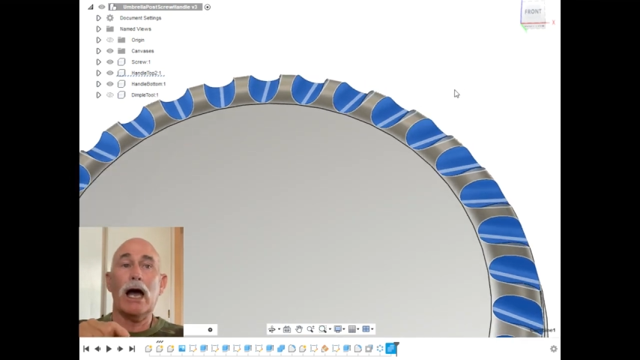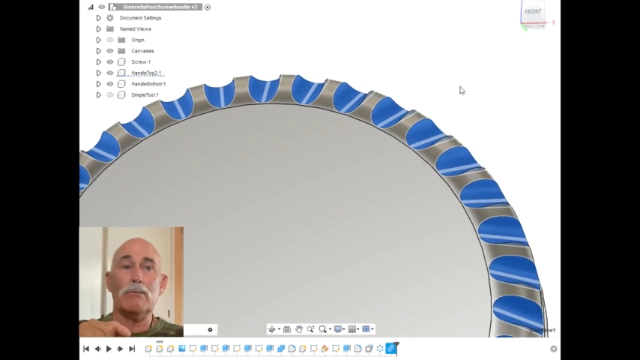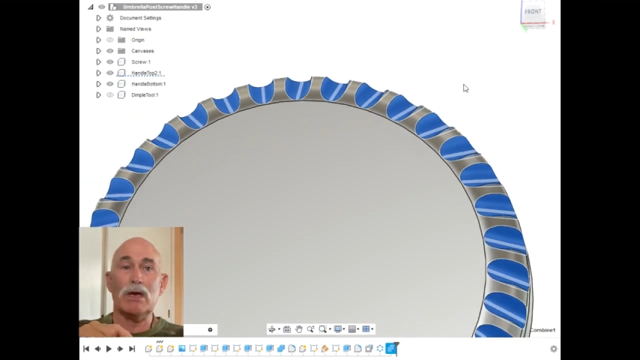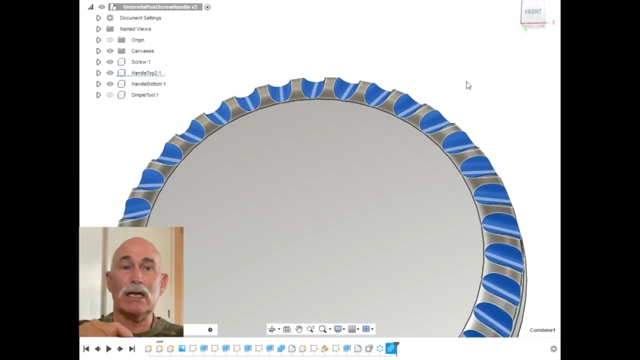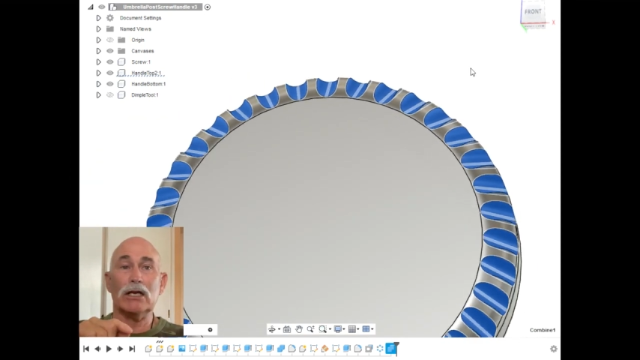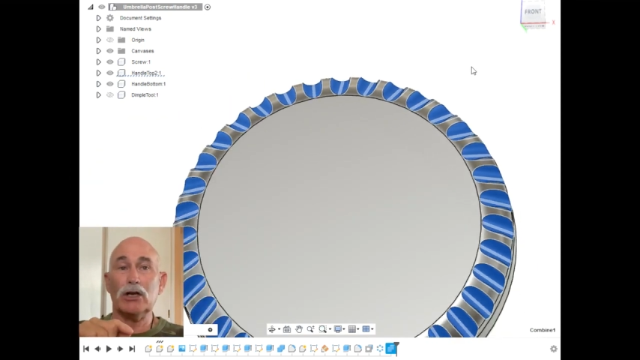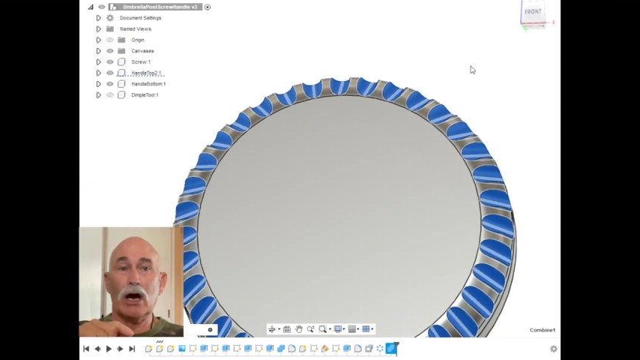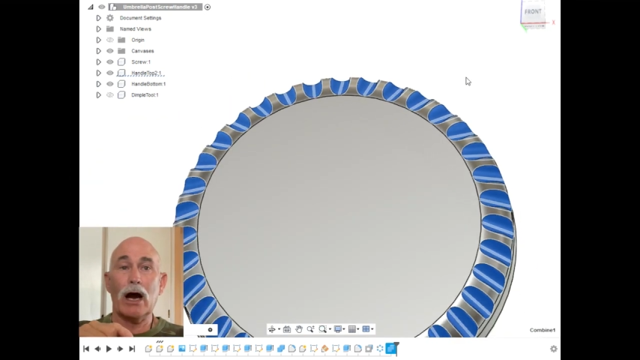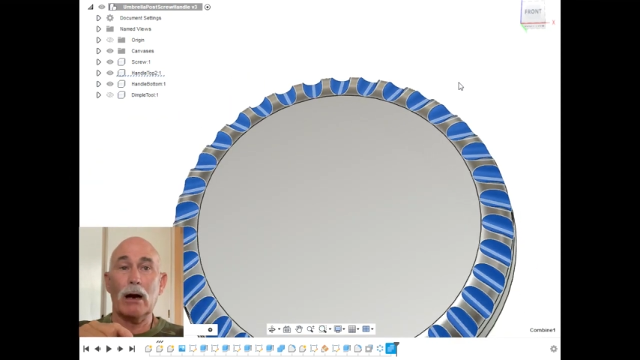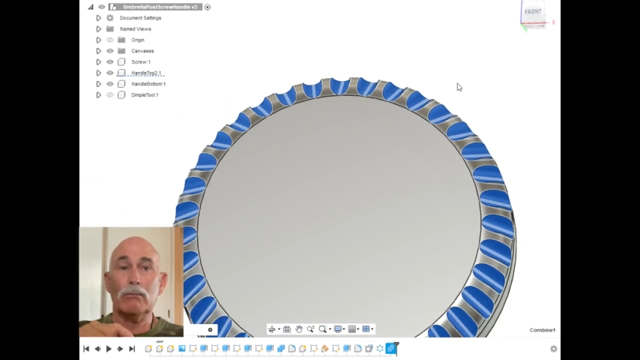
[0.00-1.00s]
I made a
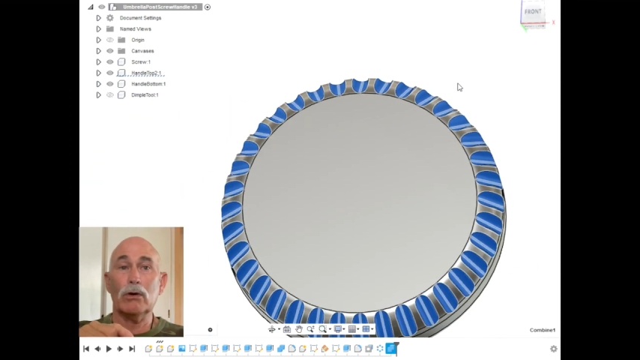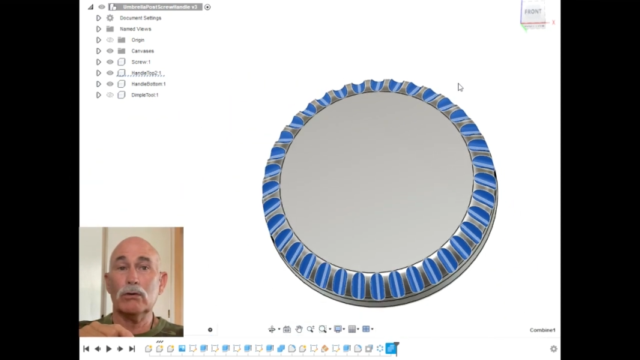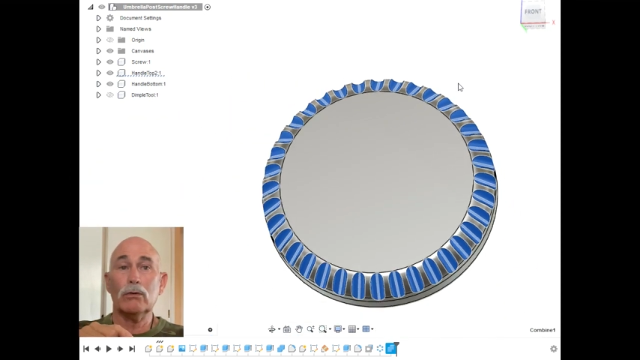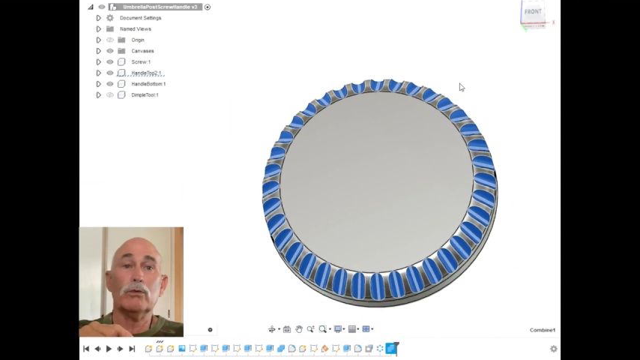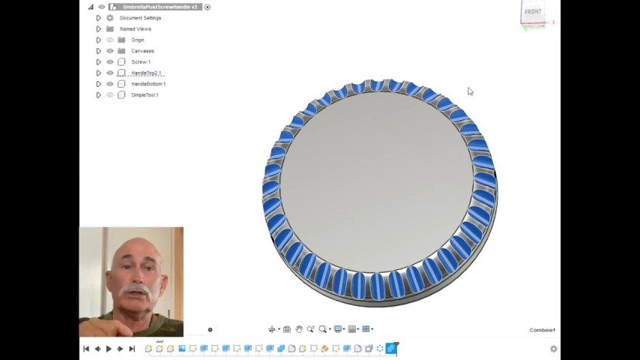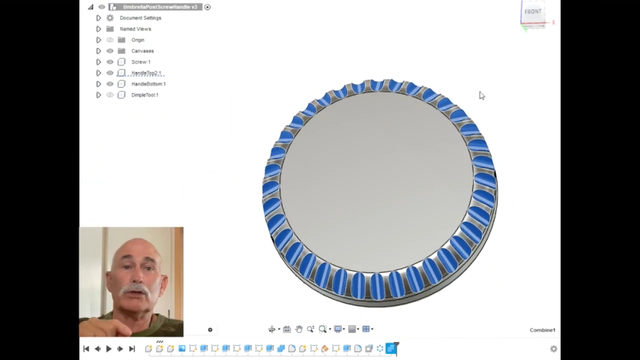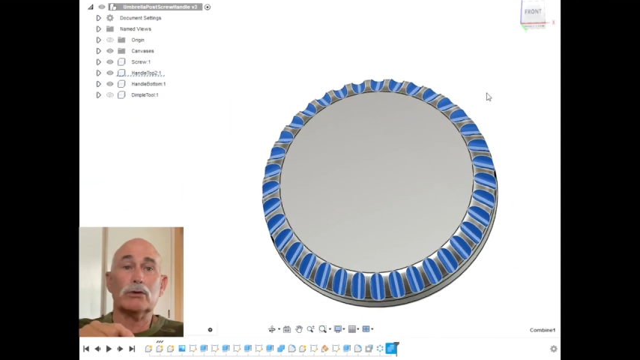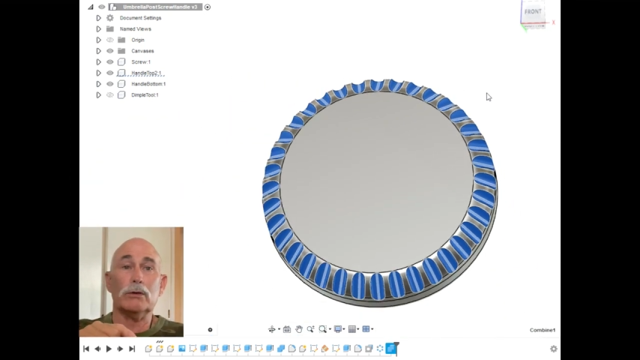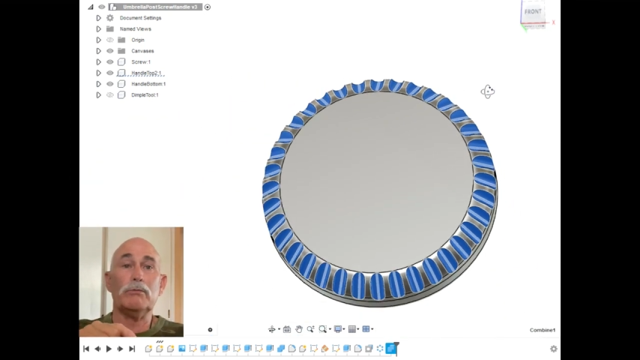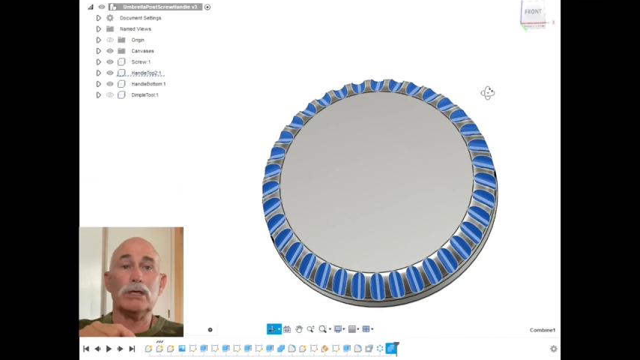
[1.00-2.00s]
knob
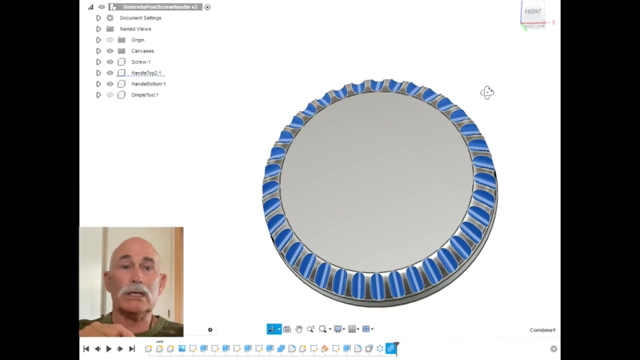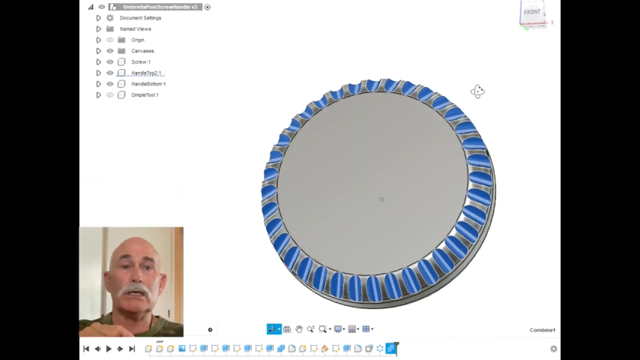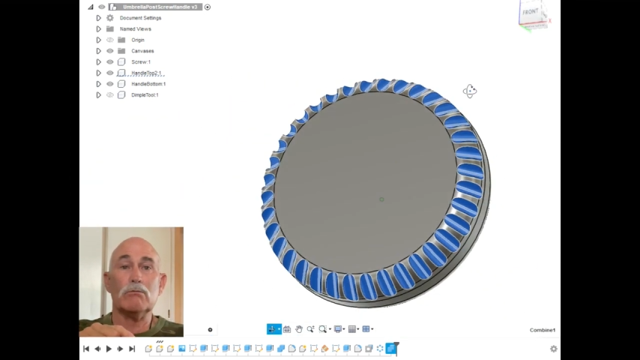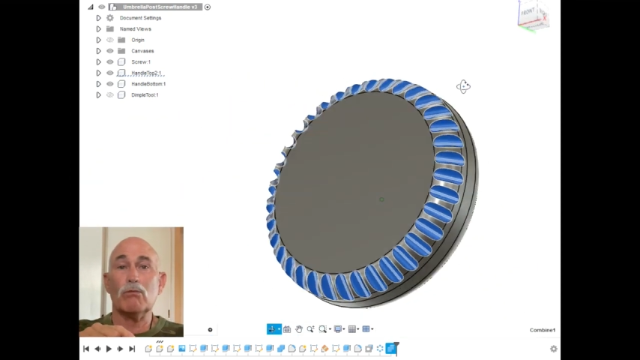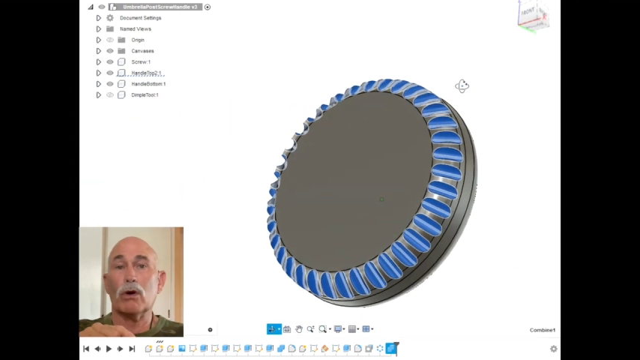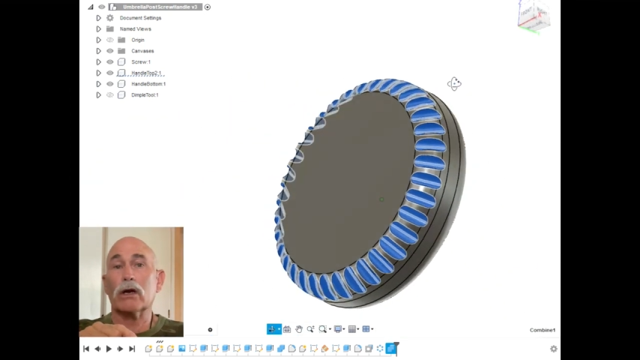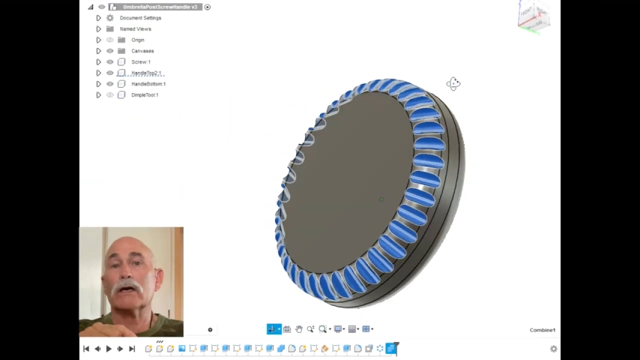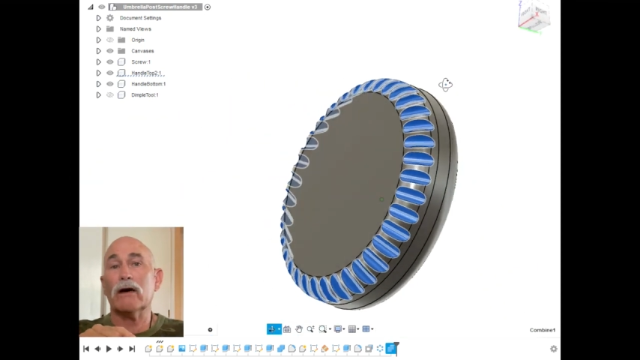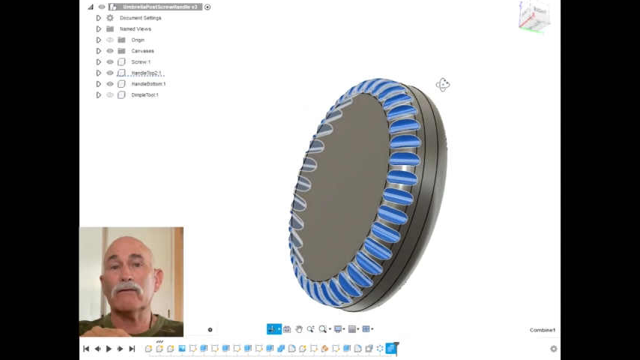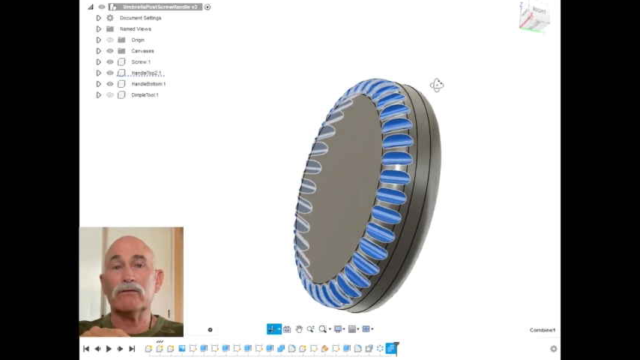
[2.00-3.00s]
which could be more
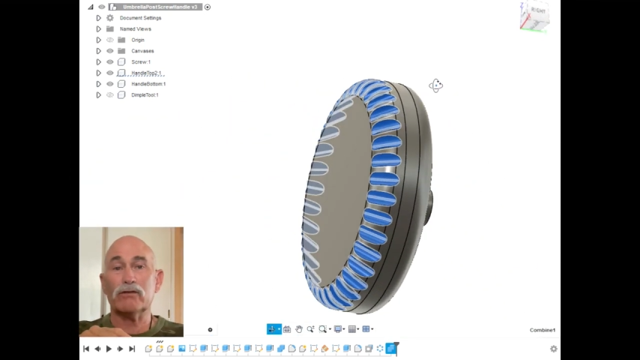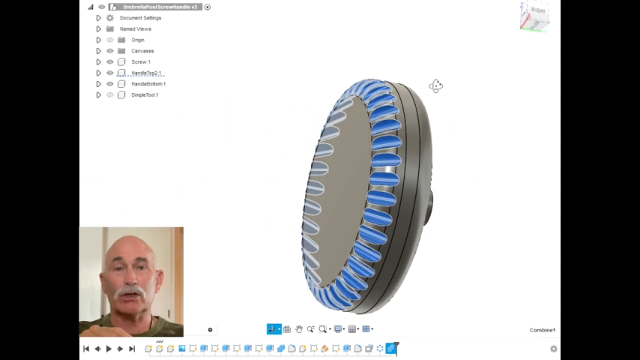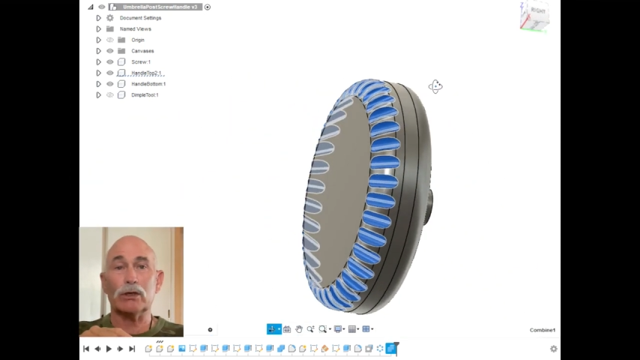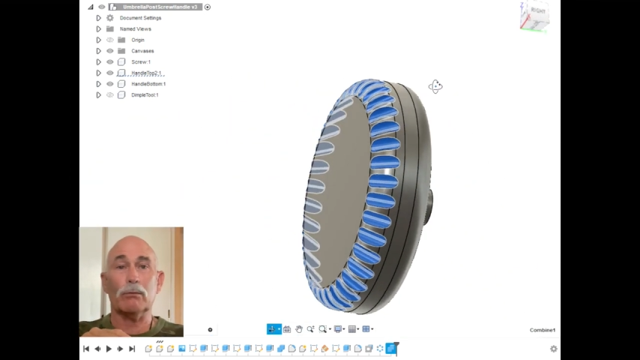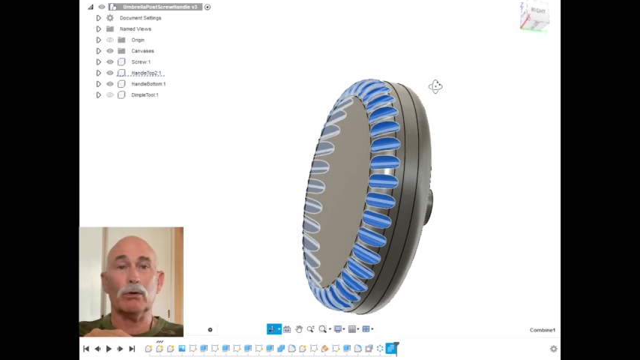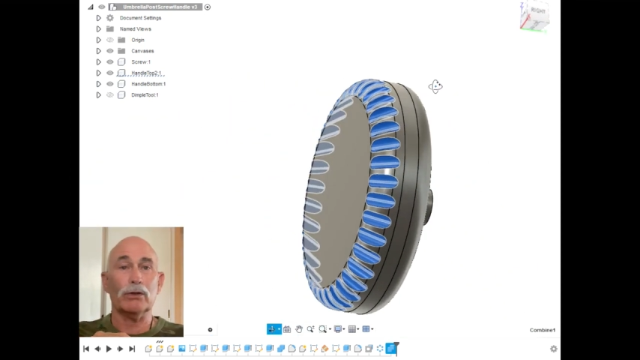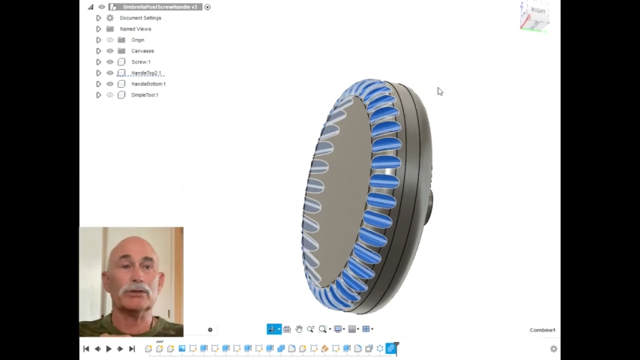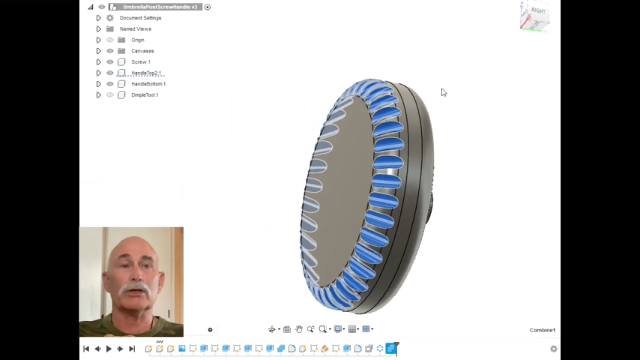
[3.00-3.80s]
comfortable to